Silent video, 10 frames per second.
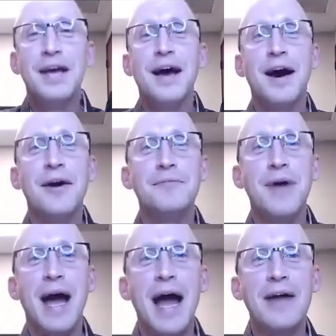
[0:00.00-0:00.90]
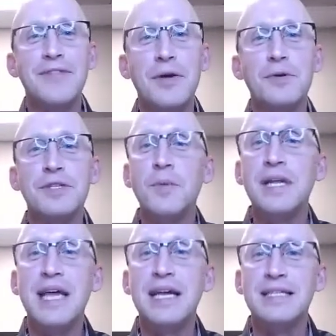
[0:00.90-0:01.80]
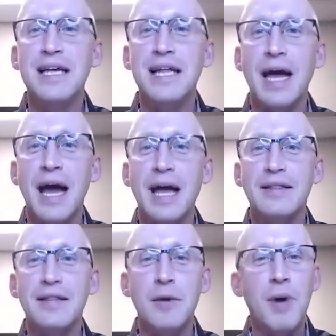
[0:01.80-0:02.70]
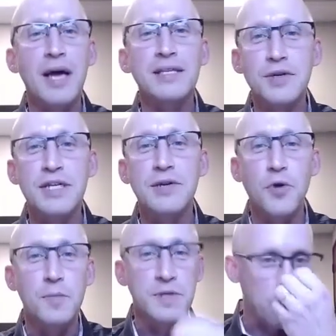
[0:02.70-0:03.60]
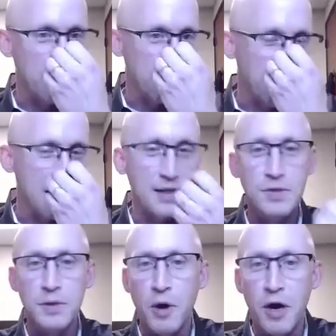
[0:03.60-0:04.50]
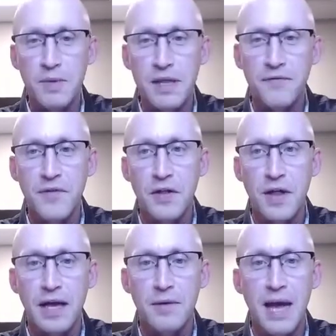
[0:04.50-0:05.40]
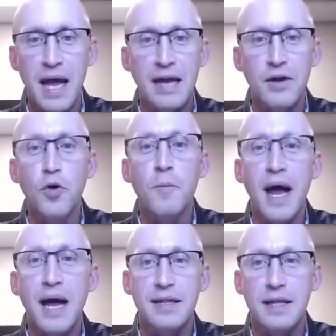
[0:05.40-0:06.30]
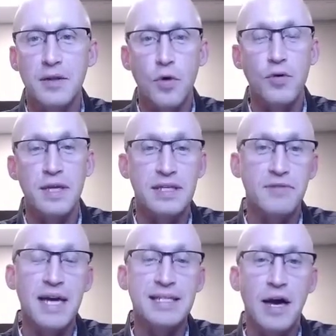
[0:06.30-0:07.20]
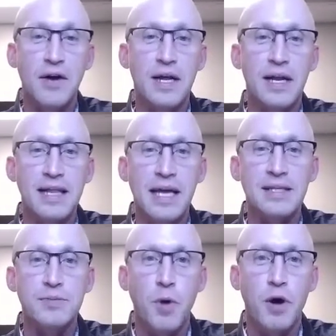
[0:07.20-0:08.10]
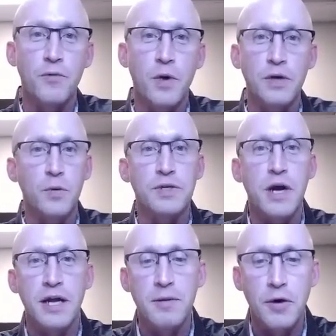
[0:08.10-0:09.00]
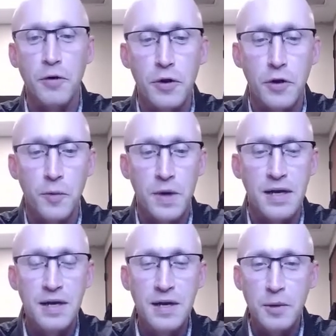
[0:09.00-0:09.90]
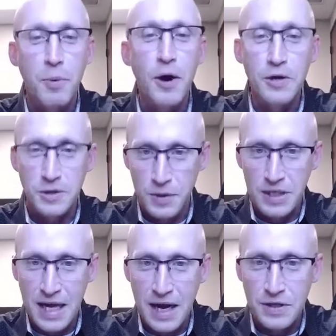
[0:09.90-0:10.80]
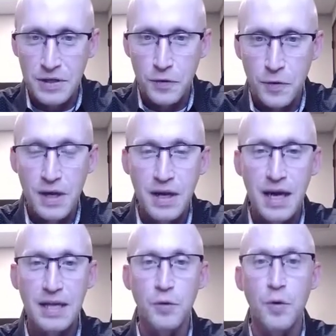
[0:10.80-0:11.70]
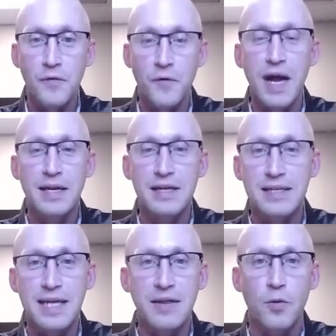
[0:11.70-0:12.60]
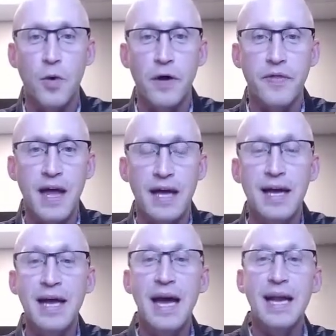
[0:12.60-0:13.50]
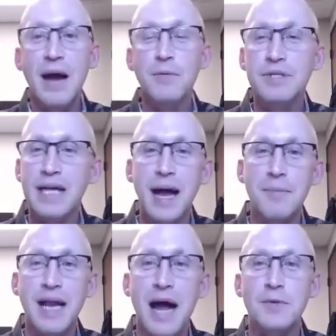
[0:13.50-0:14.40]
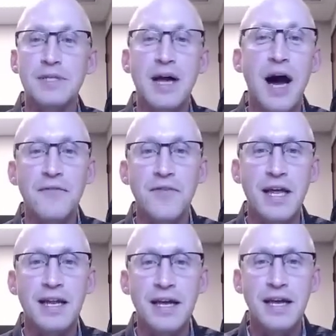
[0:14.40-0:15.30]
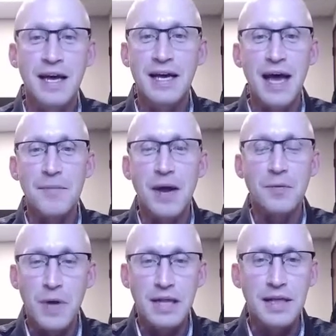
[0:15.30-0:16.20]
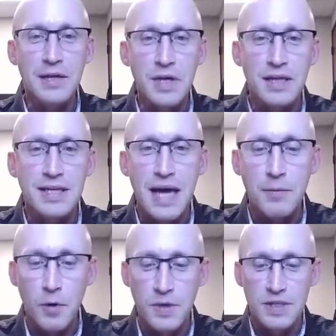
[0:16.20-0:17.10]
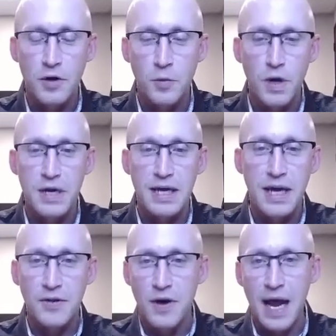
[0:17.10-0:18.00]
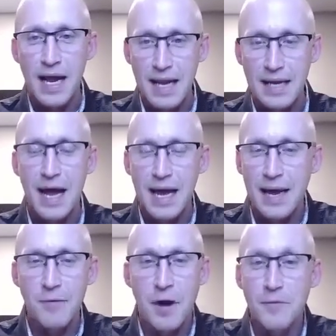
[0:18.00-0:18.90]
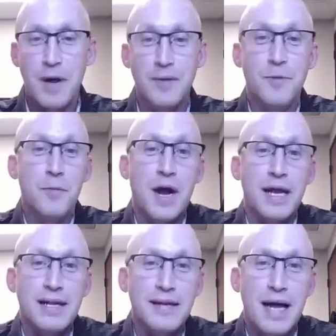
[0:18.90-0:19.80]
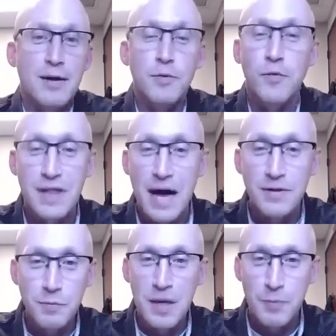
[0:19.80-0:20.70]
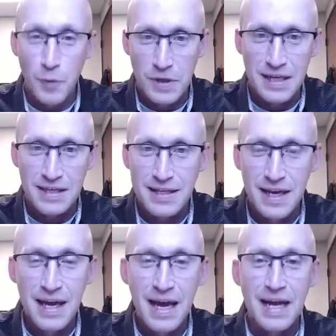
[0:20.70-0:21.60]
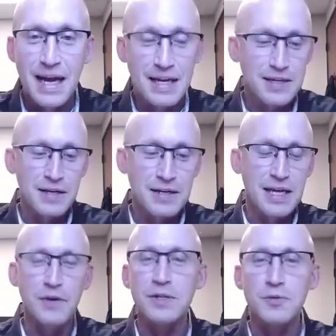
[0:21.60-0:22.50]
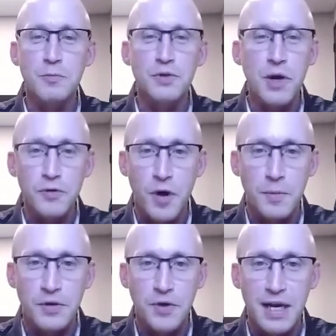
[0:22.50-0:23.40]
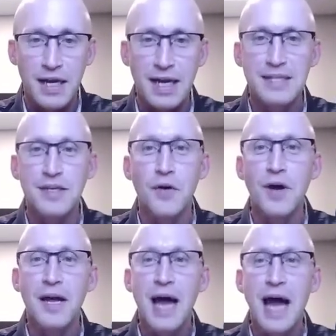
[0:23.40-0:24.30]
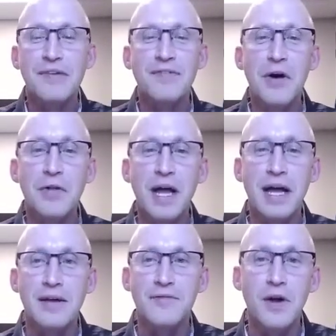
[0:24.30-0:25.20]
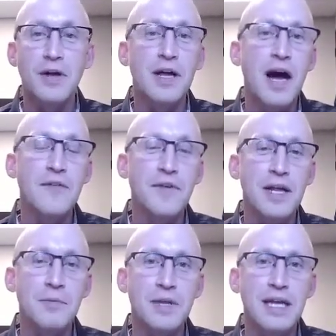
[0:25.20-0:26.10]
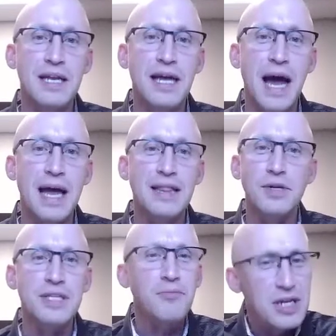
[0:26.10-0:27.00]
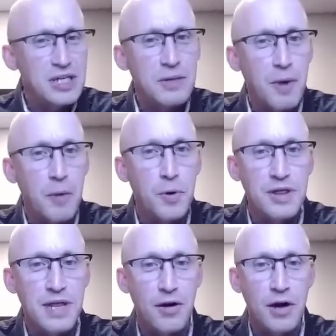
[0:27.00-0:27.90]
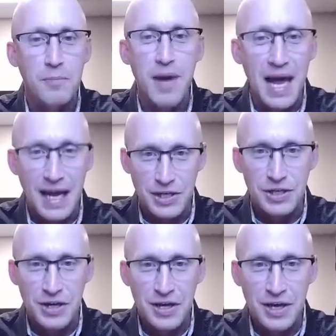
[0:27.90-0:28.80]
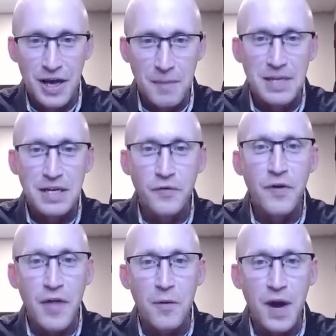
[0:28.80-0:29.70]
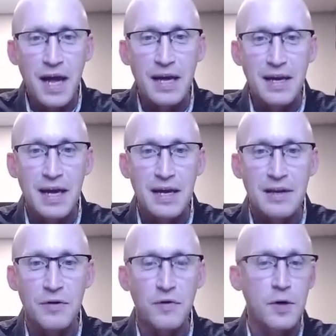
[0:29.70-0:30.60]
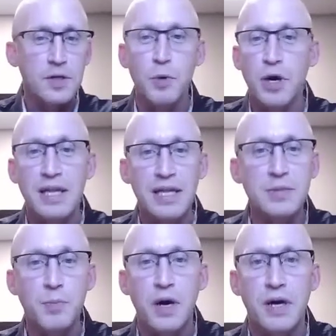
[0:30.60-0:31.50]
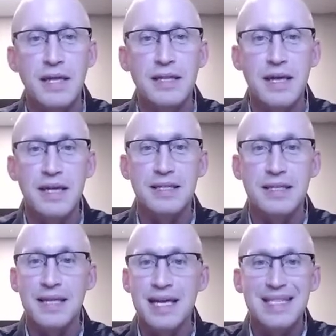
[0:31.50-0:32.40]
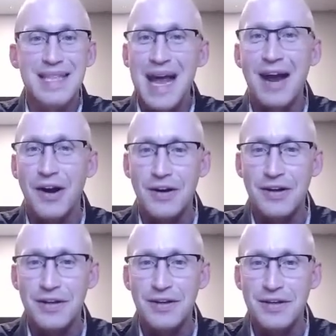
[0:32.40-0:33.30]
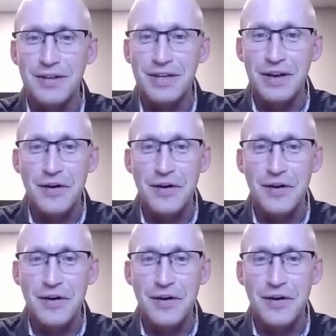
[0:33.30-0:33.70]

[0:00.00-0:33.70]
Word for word: um, I, I, there were so many things that I, I, the imposter syndrome is real. I think there was a part of me that felt like, yeah. man, who am I to then throw this advice out? And I think it's part of what you were talking about earlier when the partners reached out to you yeah. and you were afraid to say the wrong thing. And I was, I mean, I was confident. I mean, I, I literally at the time where we started working together, I had, I had, I, remember I, I helped over a thousand people with this, and I'd done years of betrayal trauma training, and so I felt like very confident. But then eh, there's something just about putting that on a page I mean, did you feel that way in your first book, in this book, that it's it's there? You know,